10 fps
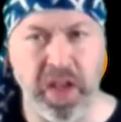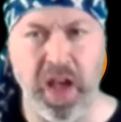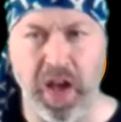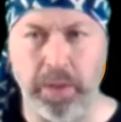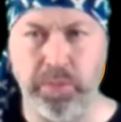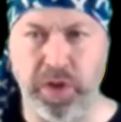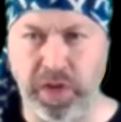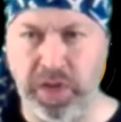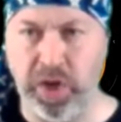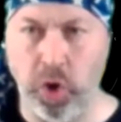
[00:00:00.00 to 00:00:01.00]
I'm
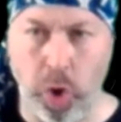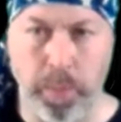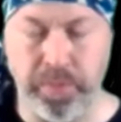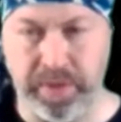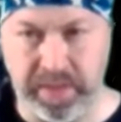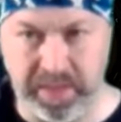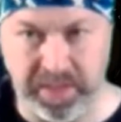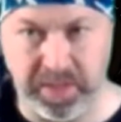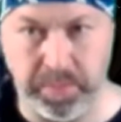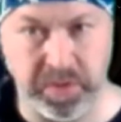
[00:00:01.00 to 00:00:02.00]
changing operating
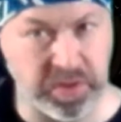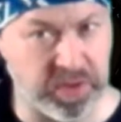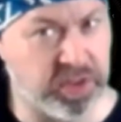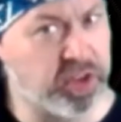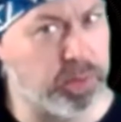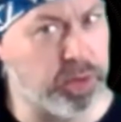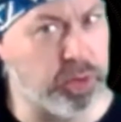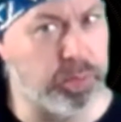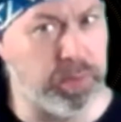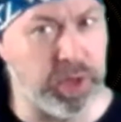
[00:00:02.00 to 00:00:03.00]
systems, because as some of you
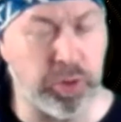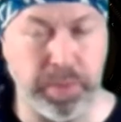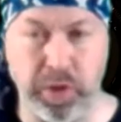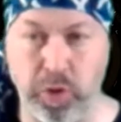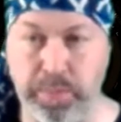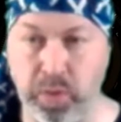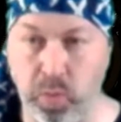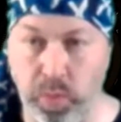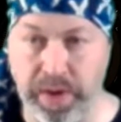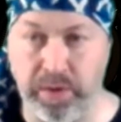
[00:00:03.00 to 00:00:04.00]
may or may not be
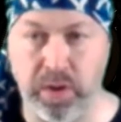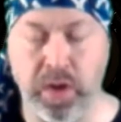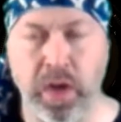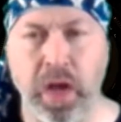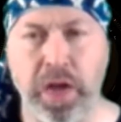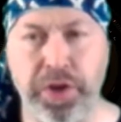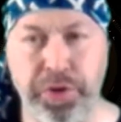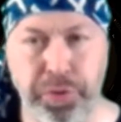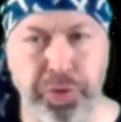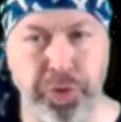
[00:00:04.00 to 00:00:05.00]
aware,
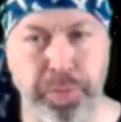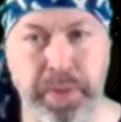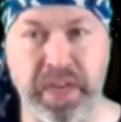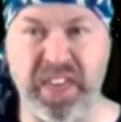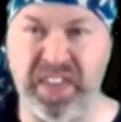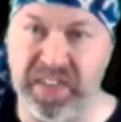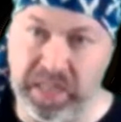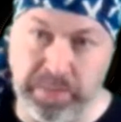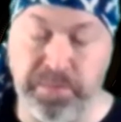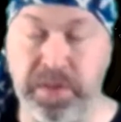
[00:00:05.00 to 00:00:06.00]
YouTube in its
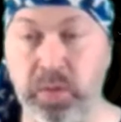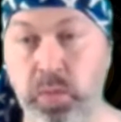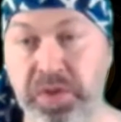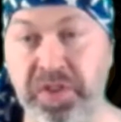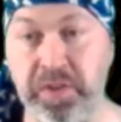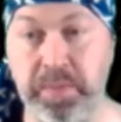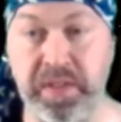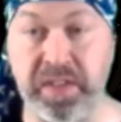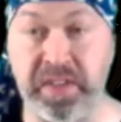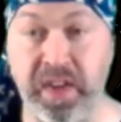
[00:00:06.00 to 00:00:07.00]
infinite wisdom has
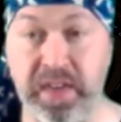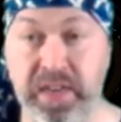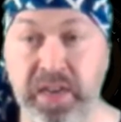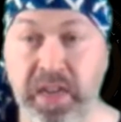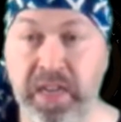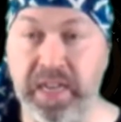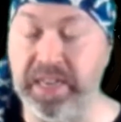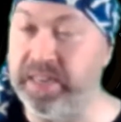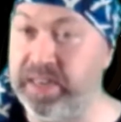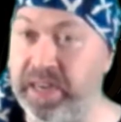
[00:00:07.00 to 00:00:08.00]
decided
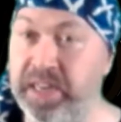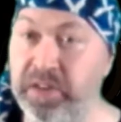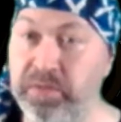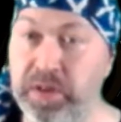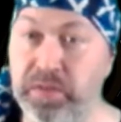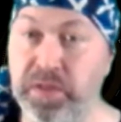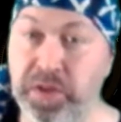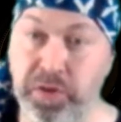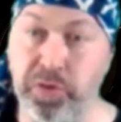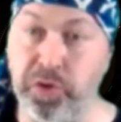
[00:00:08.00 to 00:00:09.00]
it's getting rid of the
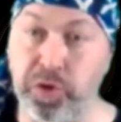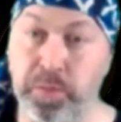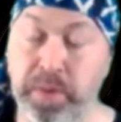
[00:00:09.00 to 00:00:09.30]
YouTube